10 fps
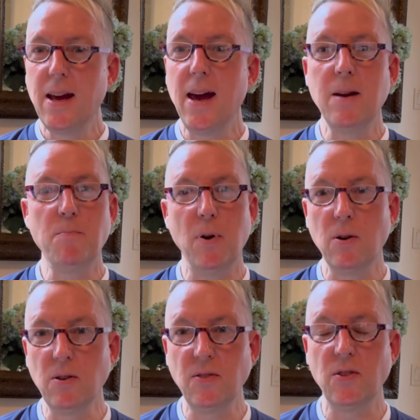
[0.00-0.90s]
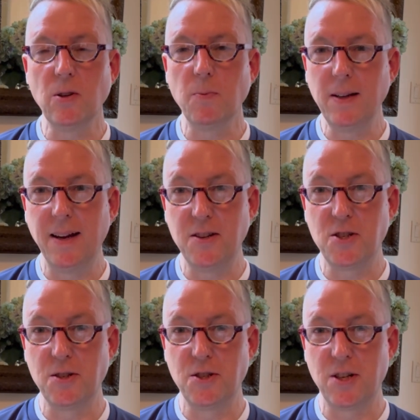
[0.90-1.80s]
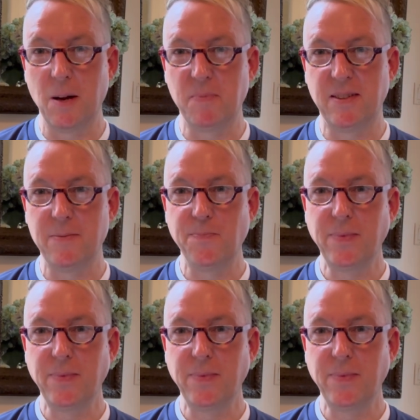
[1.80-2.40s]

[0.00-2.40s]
and personal relationships.